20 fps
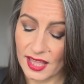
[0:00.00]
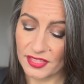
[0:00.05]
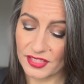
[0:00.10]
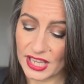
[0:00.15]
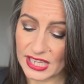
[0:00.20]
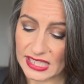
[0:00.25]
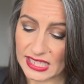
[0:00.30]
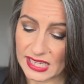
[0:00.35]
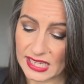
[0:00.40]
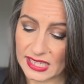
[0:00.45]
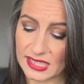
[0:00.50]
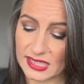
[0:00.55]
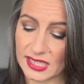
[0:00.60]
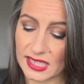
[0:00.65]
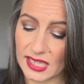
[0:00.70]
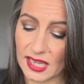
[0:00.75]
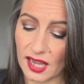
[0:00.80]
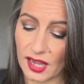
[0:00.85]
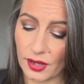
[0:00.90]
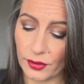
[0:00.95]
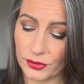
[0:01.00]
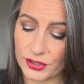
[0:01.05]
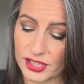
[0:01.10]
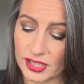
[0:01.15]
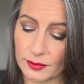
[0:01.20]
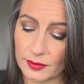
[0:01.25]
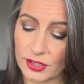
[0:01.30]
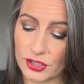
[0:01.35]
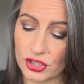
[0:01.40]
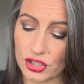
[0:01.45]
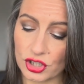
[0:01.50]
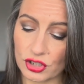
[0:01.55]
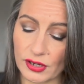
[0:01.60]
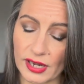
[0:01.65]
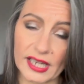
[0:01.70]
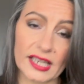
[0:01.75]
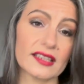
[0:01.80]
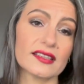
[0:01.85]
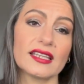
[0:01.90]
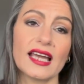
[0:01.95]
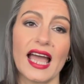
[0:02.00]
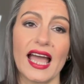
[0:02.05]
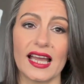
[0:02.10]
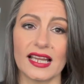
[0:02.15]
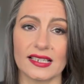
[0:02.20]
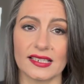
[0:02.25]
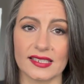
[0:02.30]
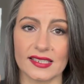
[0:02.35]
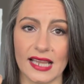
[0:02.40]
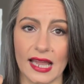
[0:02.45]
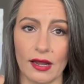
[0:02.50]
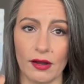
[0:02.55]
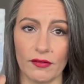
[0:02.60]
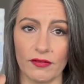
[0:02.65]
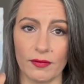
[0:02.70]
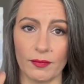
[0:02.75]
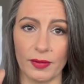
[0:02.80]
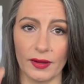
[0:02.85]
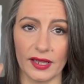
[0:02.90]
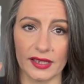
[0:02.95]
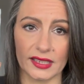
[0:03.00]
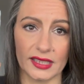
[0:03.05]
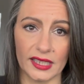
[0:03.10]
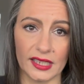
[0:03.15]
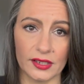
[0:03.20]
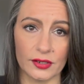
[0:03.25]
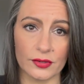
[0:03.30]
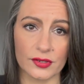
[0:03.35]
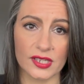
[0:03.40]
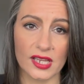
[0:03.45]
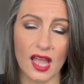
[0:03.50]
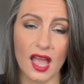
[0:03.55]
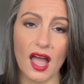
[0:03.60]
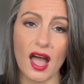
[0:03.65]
This is the Ultimate Strength Hand Salve by Kiehl's.